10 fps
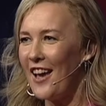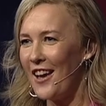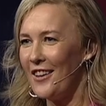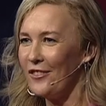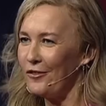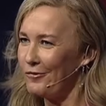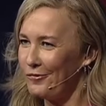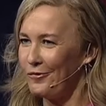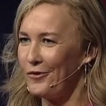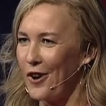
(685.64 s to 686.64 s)
yet
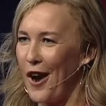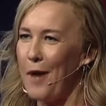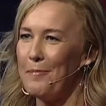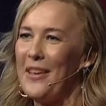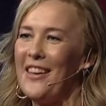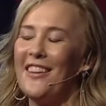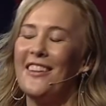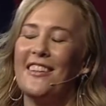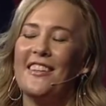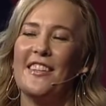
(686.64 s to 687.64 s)
you're happy.
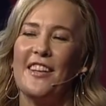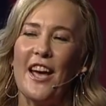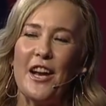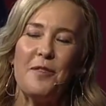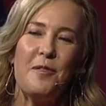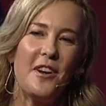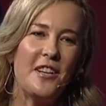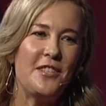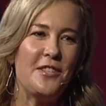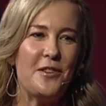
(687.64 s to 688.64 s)
And I
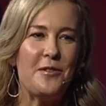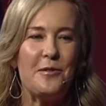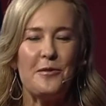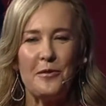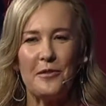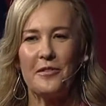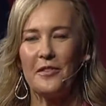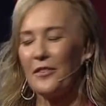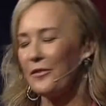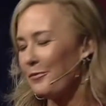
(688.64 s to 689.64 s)
wanted to
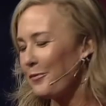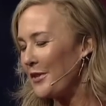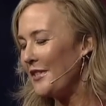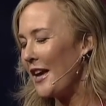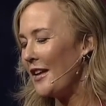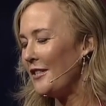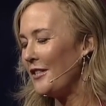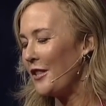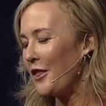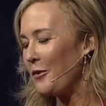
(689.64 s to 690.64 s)

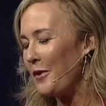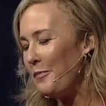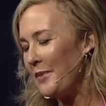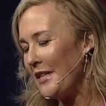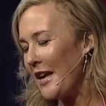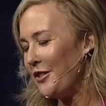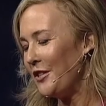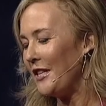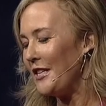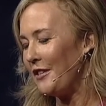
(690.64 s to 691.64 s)
present three
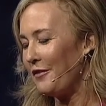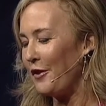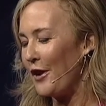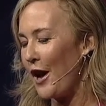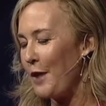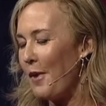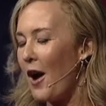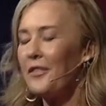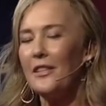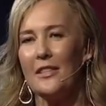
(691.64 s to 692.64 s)
potentially different
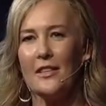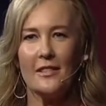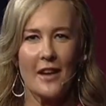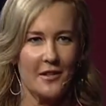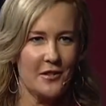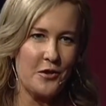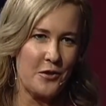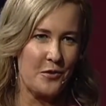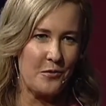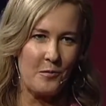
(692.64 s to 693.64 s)
hypotheses as
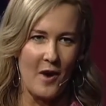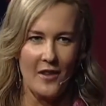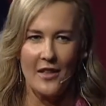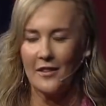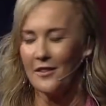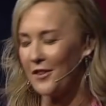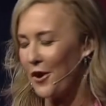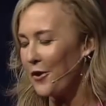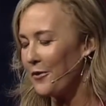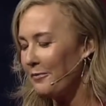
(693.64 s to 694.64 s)
to why that's
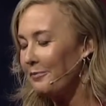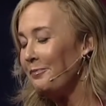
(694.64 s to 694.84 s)
so.